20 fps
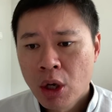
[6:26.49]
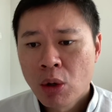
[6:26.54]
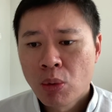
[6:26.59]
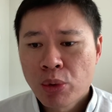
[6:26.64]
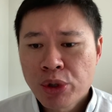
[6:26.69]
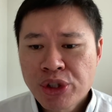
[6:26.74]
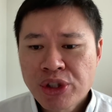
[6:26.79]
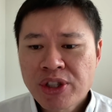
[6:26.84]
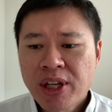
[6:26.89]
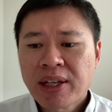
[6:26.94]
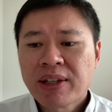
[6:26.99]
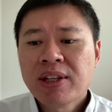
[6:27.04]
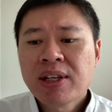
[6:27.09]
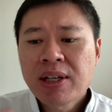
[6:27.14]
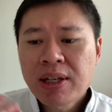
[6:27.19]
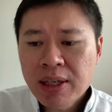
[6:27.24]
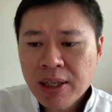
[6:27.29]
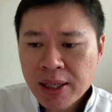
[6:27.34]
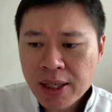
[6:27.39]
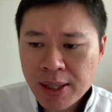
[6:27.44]
which
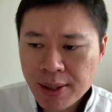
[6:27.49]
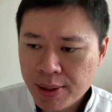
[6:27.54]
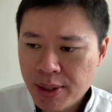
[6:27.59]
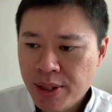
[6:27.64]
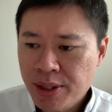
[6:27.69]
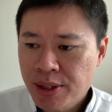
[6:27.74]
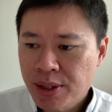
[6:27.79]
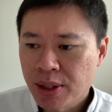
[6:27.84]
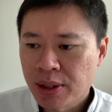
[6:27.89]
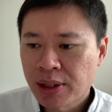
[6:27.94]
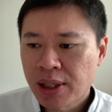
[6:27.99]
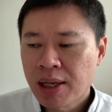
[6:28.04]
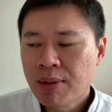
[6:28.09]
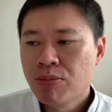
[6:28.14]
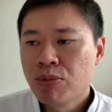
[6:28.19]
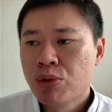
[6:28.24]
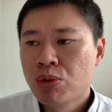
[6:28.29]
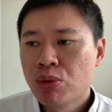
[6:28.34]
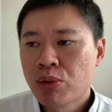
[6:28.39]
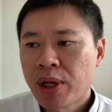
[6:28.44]
technically is a
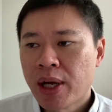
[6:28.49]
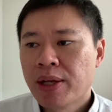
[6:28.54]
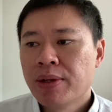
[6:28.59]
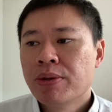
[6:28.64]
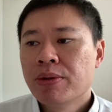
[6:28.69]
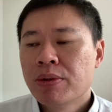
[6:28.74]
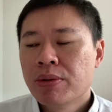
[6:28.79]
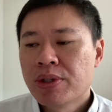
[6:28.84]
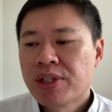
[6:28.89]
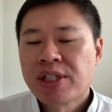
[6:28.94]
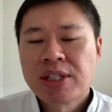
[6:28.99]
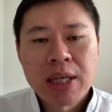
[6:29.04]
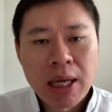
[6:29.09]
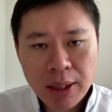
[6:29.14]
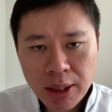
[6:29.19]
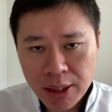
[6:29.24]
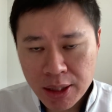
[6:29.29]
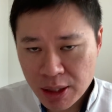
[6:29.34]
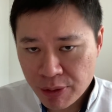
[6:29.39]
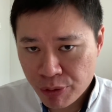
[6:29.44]
time you can
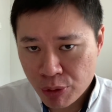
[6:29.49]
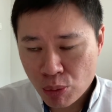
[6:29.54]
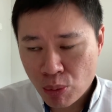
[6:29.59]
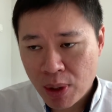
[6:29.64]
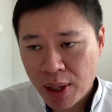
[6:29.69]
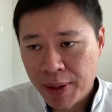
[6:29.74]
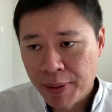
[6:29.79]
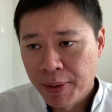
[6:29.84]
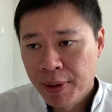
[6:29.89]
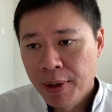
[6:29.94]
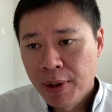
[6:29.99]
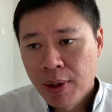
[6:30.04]
sell it if you want.